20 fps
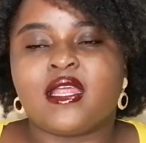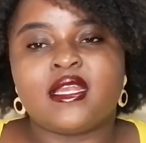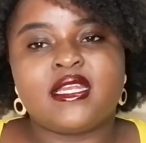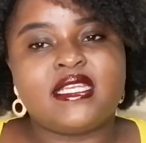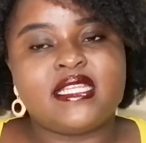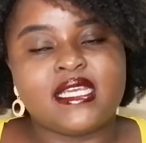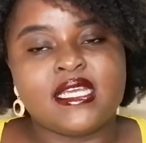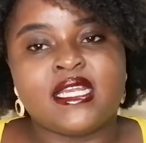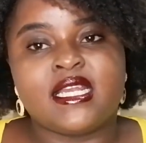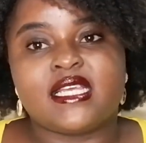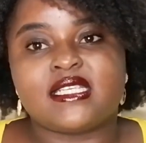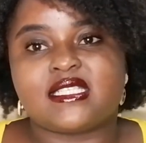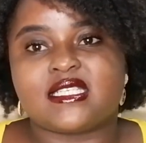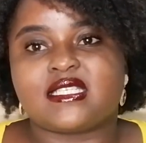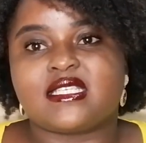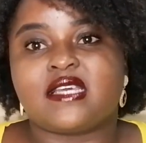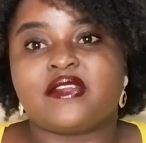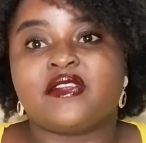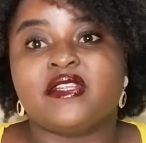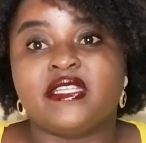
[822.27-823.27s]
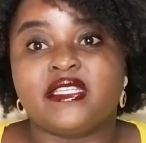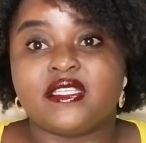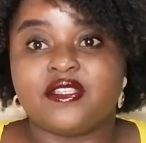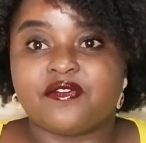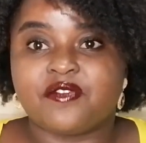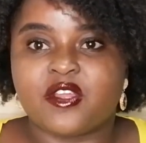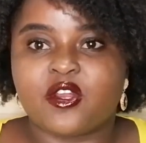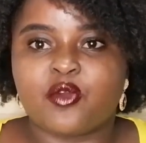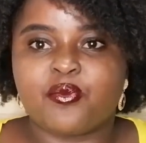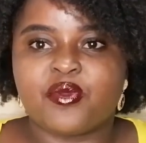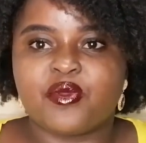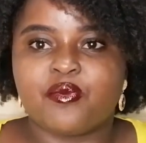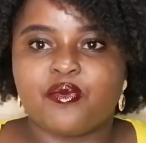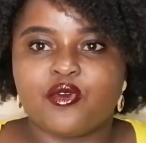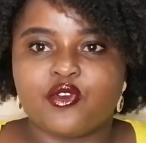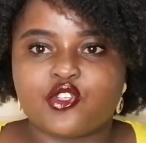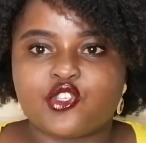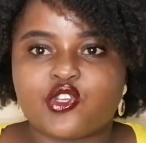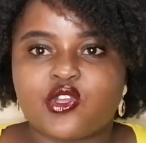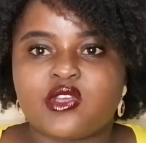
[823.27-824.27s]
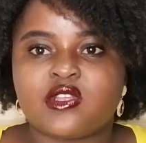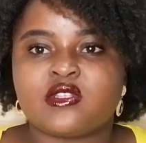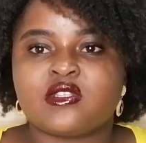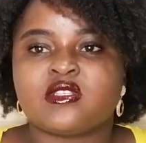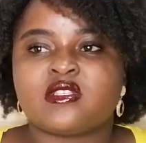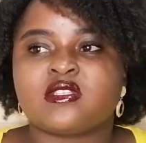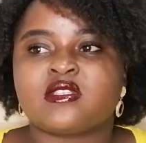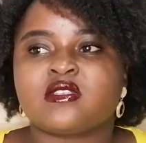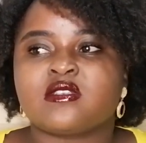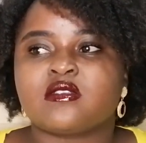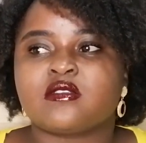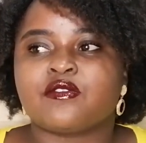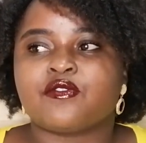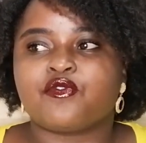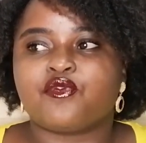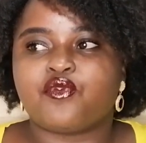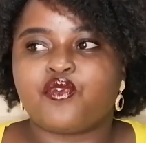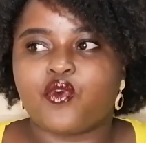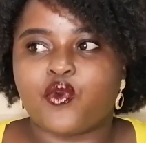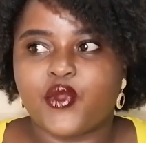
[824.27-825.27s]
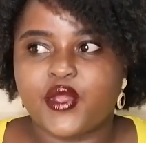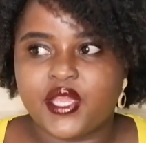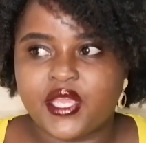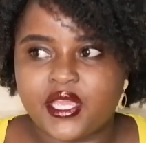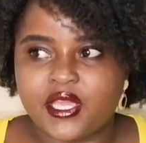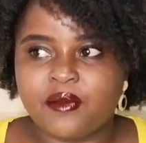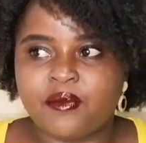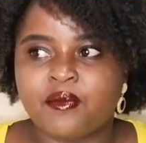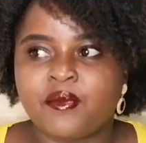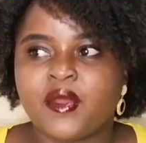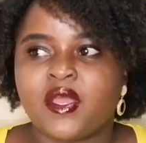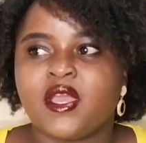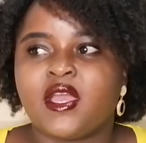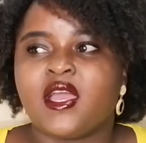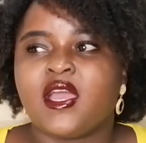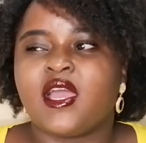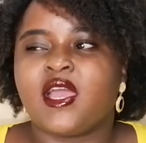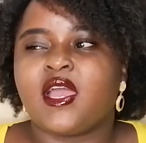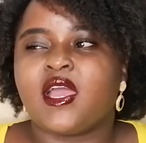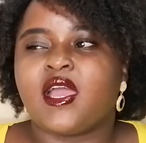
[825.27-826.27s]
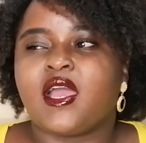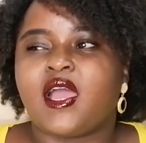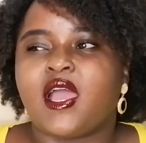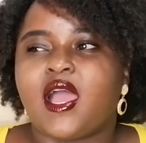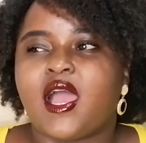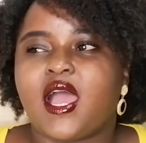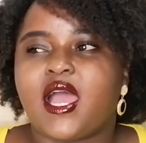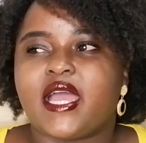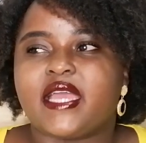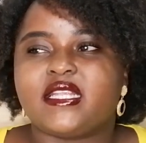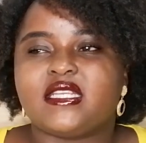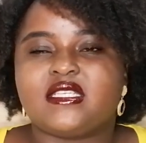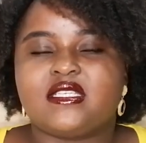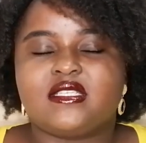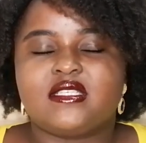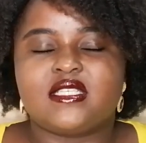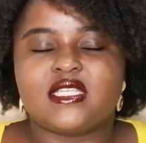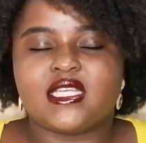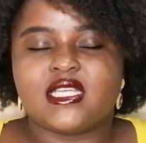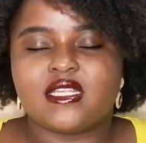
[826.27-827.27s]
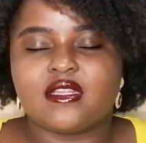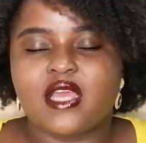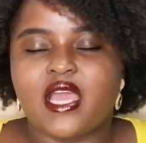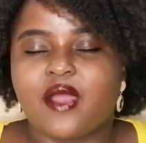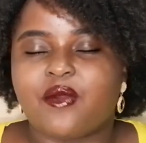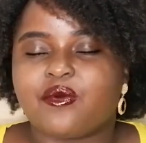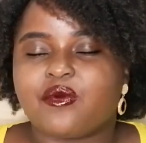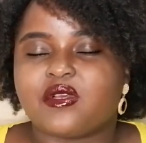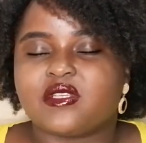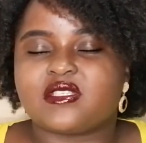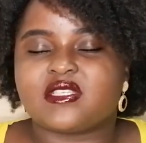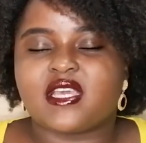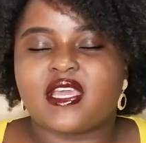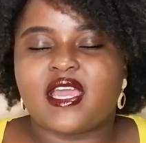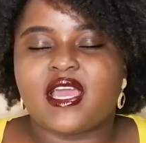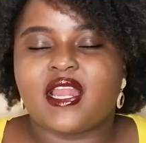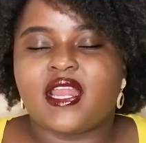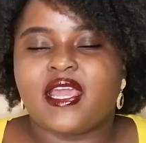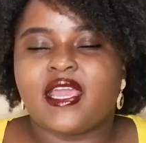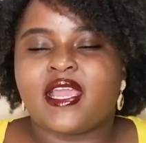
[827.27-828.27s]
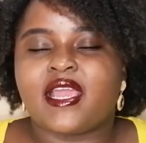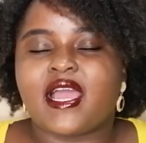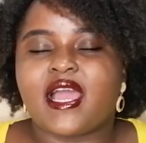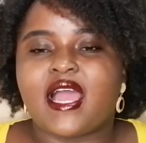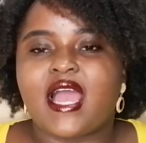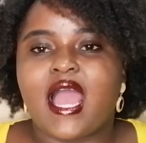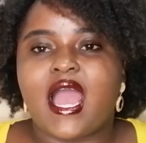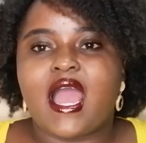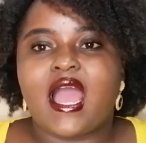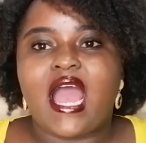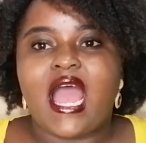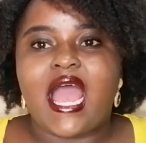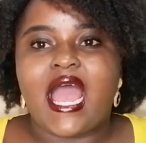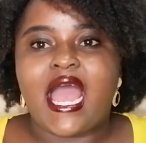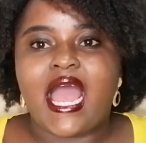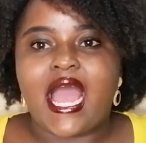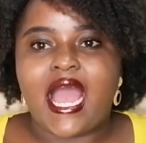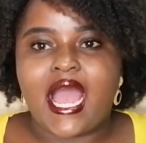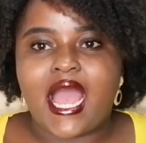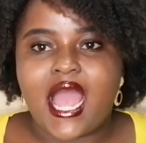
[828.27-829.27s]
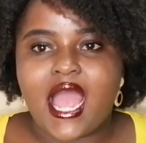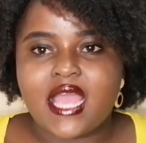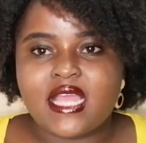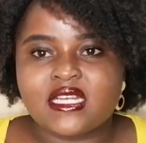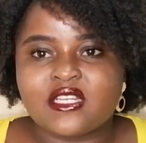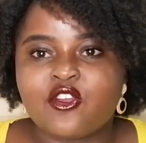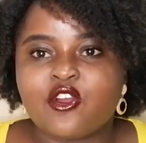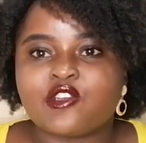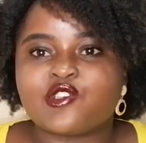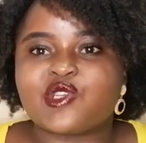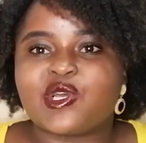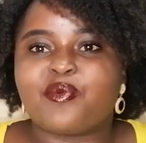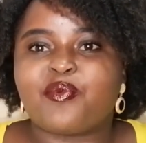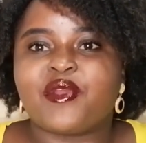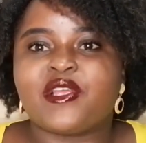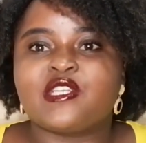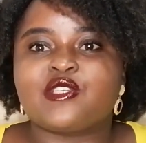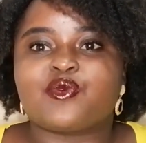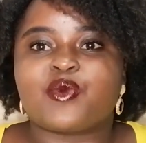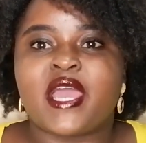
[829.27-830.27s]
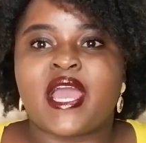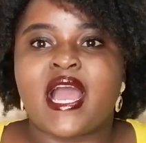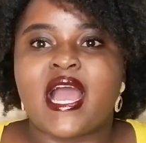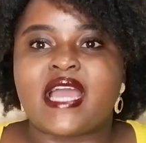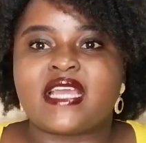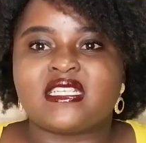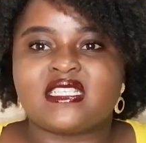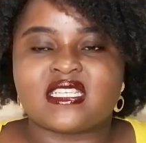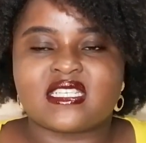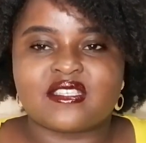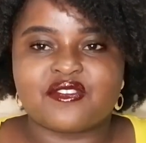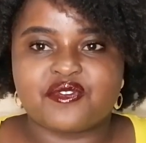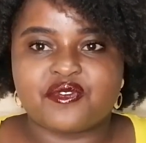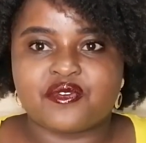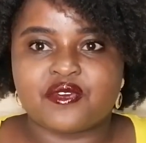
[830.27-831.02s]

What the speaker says: didn't necessarily develop emotions for him. I was like, it got to a point where I just